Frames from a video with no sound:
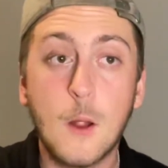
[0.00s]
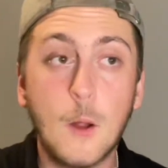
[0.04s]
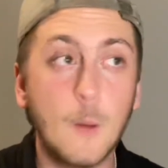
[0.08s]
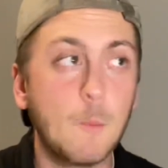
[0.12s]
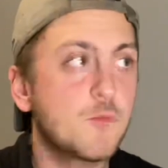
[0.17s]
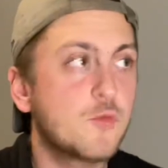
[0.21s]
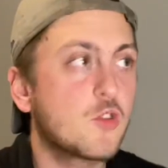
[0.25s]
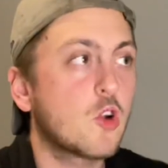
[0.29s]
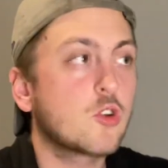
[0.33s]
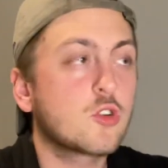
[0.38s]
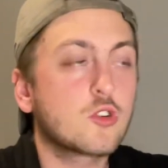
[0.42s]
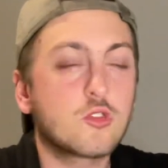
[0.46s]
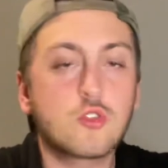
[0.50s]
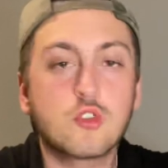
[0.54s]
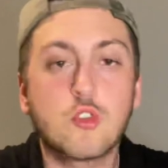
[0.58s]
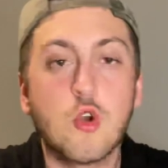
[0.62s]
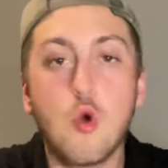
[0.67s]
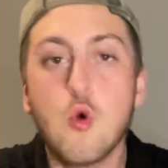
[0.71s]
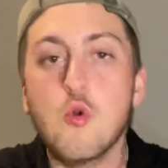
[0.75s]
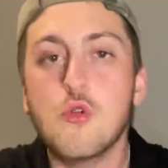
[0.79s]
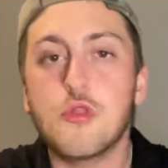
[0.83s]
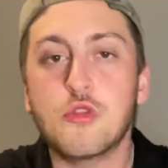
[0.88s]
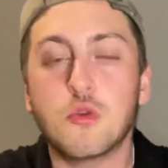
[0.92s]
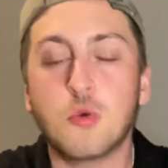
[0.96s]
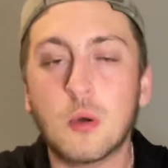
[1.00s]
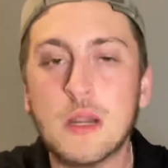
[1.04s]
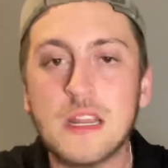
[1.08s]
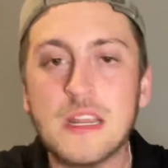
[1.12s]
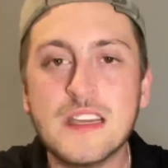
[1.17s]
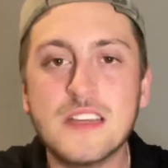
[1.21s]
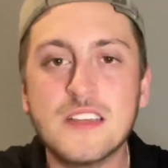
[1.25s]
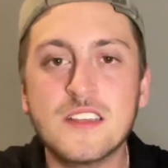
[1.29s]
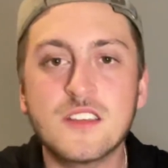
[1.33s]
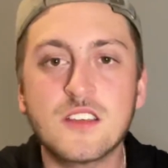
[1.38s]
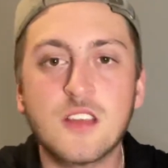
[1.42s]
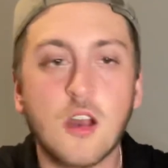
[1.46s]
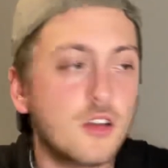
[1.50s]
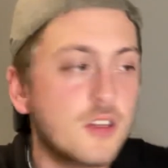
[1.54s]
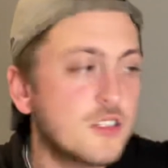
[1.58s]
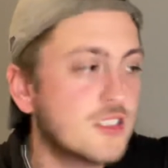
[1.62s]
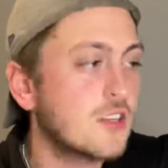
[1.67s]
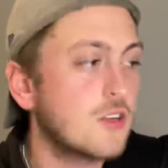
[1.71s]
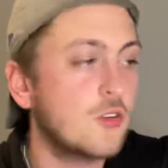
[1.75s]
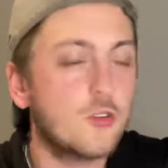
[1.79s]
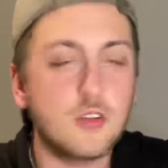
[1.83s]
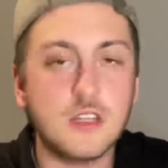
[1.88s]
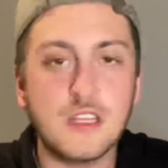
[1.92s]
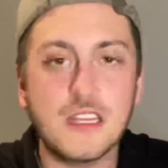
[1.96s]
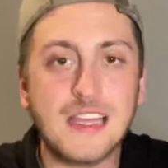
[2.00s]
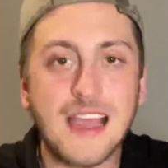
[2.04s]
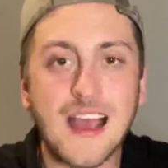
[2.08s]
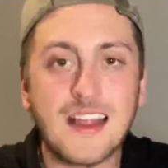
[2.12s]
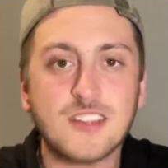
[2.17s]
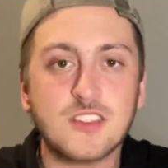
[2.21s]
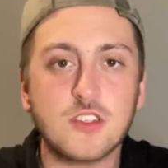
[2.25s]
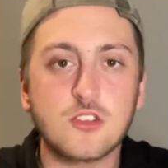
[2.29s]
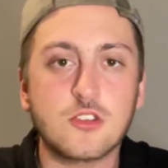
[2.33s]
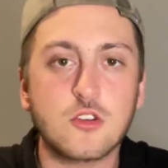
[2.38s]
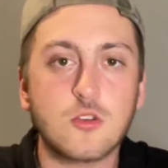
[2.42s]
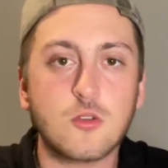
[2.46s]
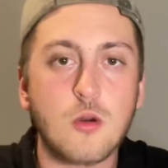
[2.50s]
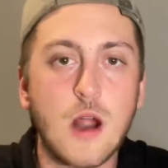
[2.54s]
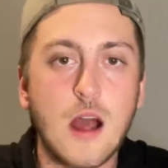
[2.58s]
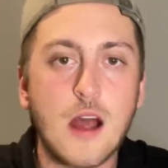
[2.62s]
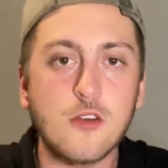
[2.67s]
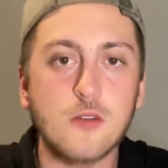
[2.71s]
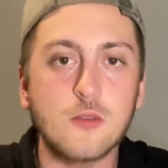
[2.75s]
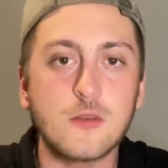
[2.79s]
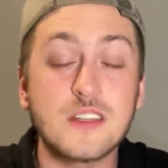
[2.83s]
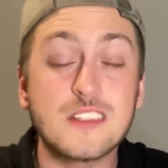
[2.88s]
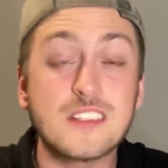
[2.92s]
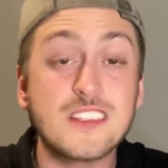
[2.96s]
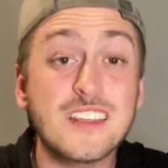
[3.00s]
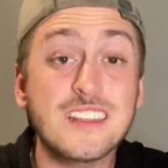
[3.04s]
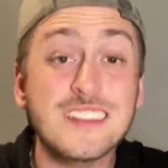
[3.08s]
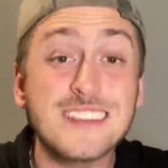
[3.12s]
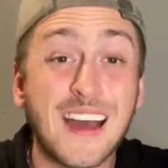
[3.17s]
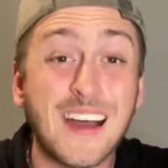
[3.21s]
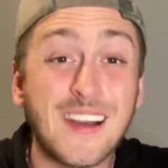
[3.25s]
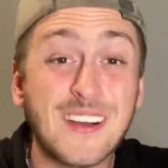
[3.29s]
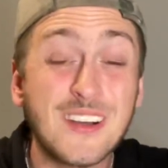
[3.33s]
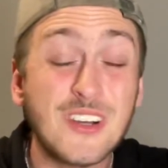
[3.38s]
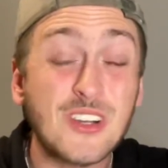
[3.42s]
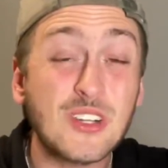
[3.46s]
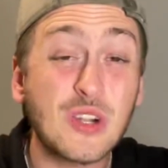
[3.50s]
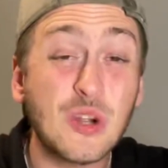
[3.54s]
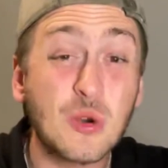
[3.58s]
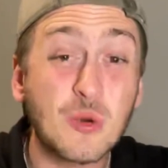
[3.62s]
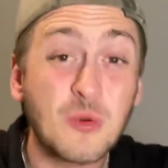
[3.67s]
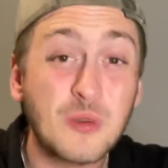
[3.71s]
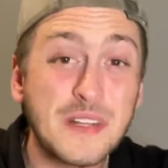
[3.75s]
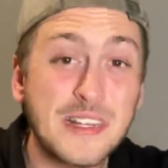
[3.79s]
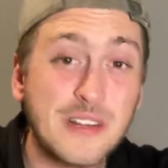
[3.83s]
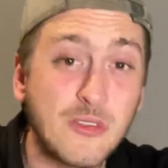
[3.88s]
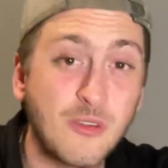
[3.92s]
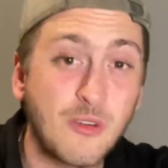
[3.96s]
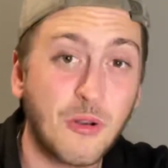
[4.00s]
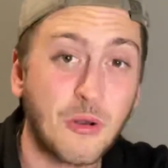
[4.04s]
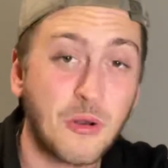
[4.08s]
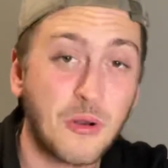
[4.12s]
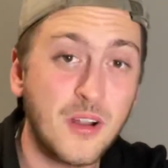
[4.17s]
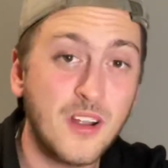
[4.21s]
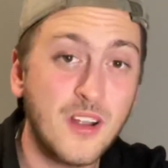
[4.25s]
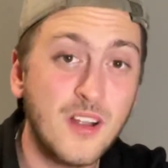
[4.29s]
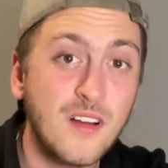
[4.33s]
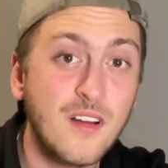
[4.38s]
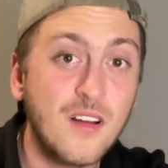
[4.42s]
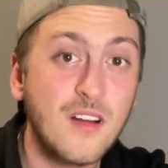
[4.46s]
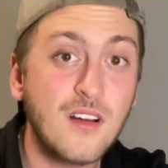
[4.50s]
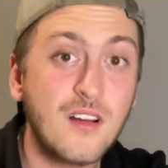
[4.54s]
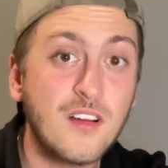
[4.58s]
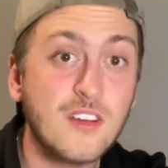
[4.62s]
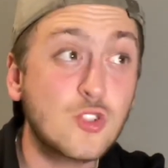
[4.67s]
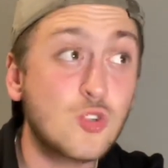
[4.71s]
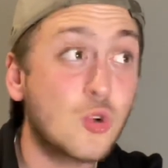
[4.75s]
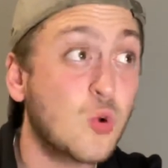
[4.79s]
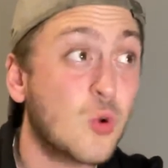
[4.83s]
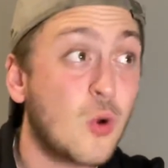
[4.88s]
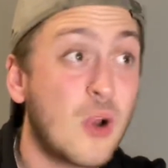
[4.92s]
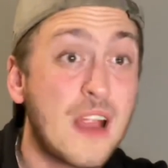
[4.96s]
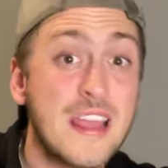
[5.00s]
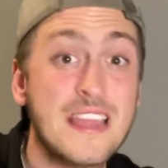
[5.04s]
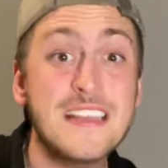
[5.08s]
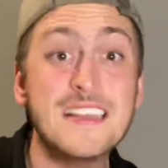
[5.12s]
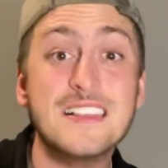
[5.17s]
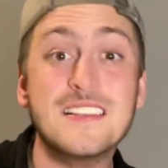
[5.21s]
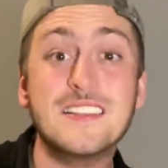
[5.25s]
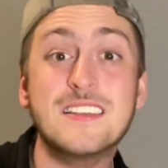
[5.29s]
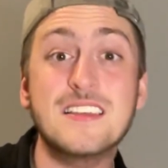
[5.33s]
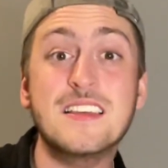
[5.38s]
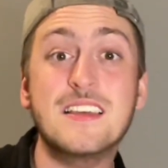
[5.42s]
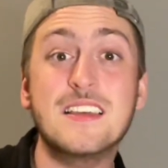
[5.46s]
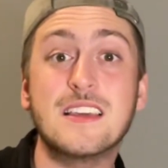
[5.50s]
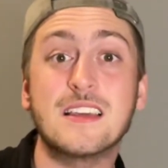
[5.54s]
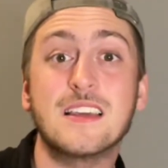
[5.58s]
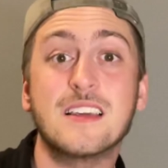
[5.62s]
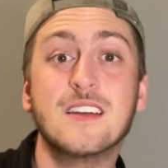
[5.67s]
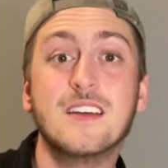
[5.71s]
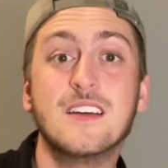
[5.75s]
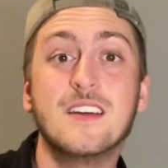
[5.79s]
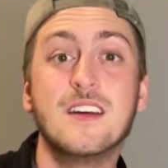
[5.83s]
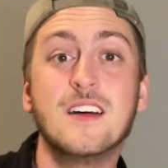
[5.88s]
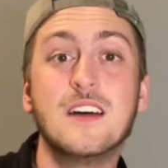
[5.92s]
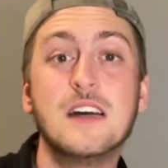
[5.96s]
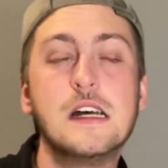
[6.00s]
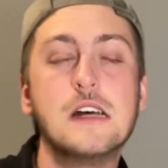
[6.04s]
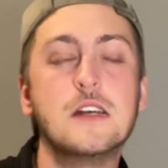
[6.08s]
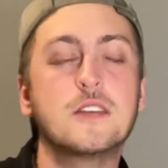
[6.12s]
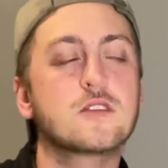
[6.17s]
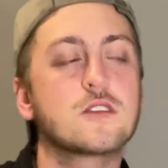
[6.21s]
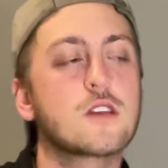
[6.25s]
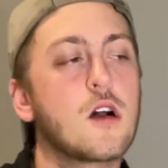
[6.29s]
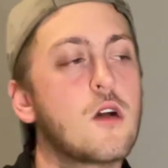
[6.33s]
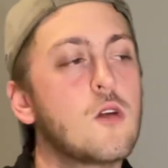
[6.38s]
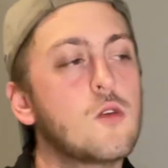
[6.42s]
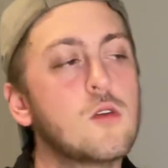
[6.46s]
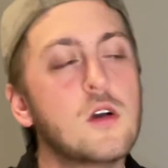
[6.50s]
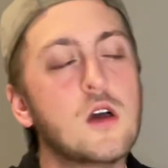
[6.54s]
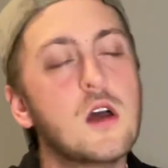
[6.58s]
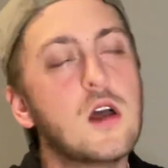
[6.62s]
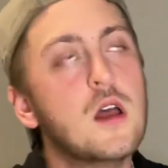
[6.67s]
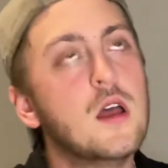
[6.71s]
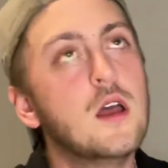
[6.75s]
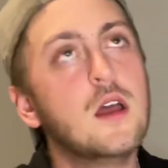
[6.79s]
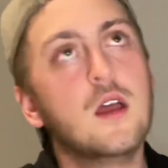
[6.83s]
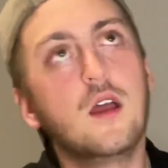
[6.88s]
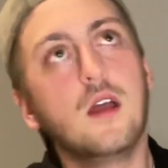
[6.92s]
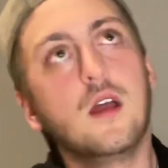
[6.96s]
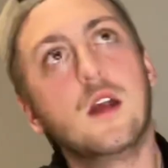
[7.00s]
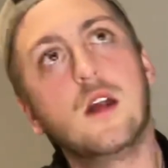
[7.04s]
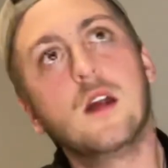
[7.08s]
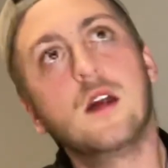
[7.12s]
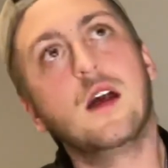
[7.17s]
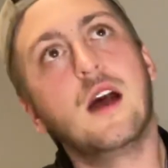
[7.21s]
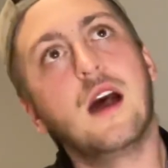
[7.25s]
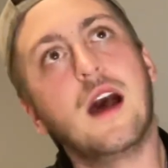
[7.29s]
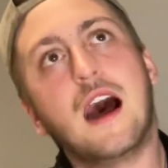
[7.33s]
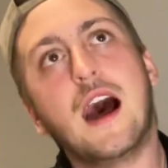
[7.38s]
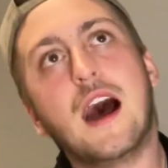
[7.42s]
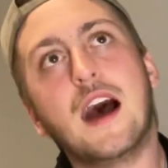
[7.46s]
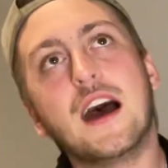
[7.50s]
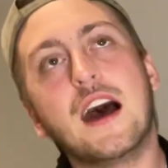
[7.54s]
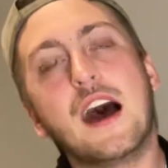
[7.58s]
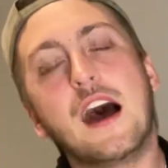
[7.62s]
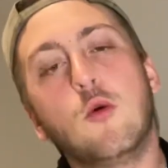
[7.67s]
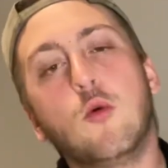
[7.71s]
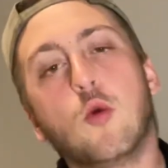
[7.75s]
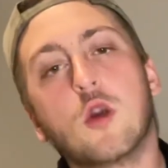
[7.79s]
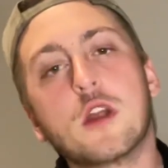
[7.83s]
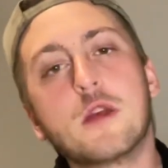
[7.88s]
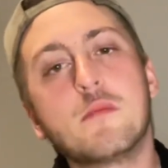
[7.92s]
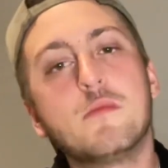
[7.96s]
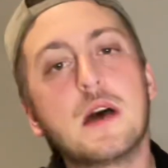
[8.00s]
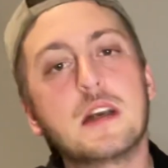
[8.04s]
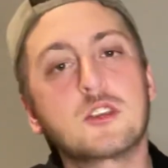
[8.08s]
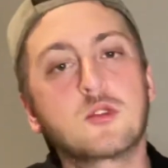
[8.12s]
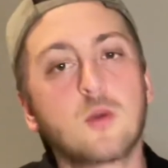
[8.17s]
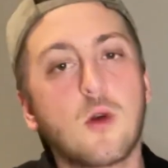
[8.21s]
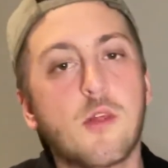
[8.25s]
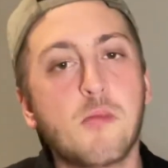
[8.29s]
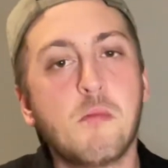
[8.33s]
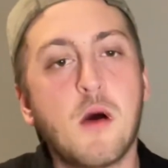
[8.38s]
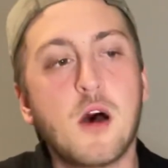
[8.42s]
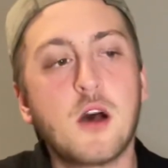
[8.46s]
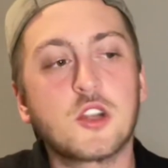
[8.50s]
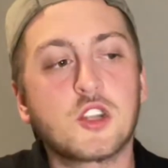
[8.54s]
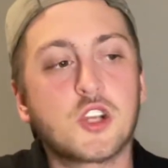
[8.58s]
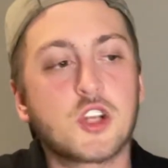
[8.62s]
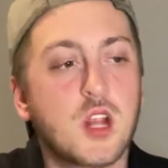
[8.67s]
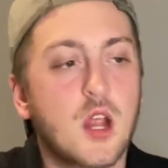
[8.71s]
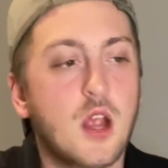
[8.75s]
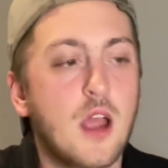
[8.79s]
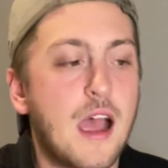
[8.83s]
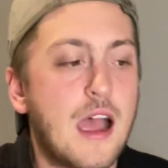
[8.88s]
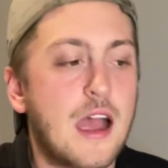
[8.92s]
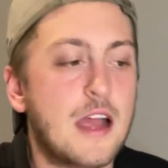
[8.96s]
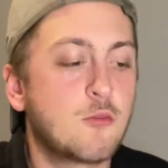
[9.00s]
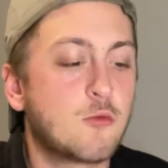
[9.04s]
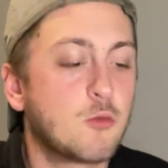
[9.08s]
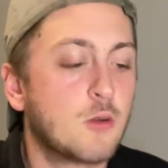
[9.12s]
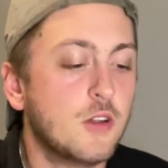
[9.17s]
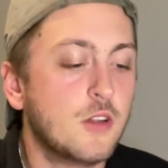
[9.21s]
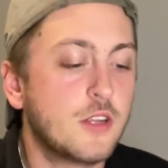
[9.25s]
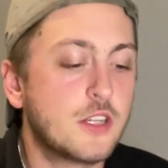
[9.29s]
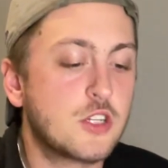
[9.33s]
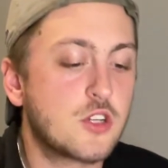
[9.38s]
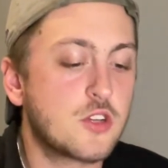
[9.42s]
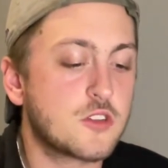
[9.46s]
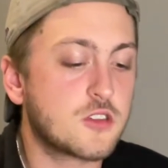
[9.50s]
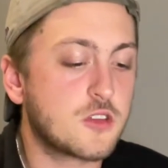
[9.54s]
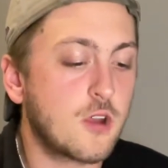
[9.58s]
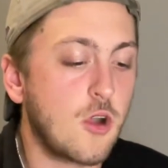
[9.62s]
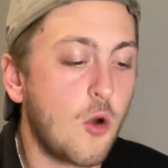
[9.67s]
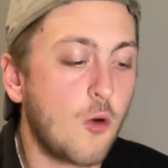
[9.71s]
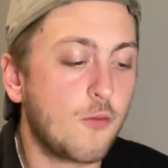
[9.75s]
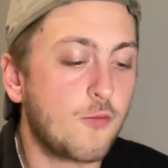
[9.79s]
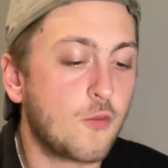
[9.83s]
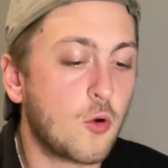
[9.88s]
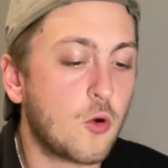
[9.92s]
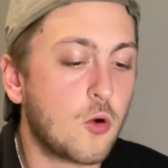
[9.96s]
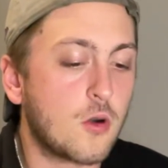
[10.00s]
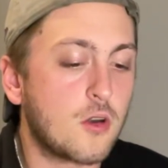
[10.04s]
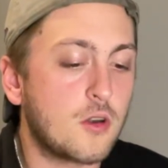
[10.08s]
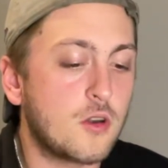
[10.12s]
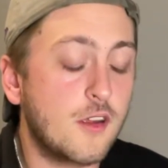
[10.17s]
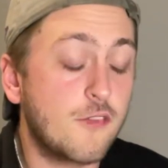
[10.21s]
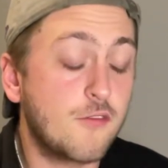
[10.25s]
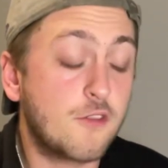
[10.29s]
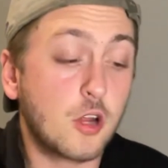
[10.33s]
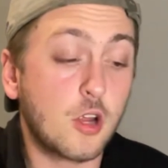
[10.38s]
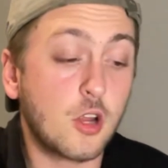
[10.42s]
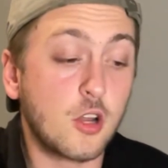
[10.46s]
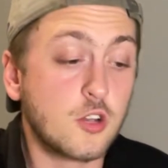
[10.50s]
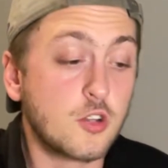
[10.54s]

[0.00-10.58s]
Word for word: Took two threes until he got to Toronto in his entire career. Crazy. So, I, I, wouldn't mess with much. I'd really just go for if you're going to